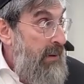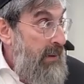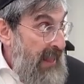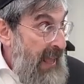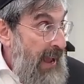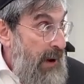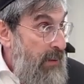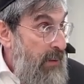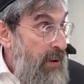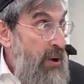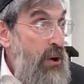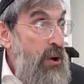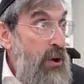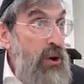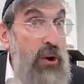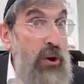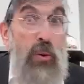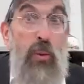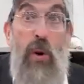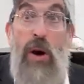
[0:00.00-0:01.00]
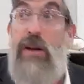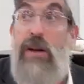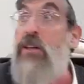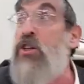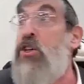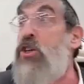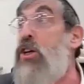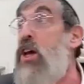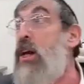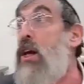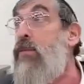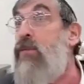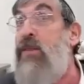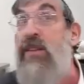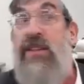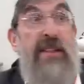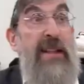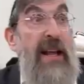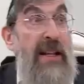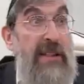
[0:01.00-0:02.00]
Now you want to check if
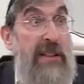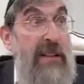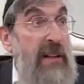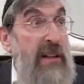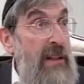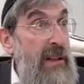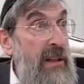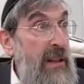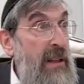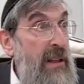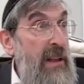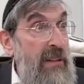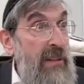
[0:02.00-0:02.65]
it's netzel.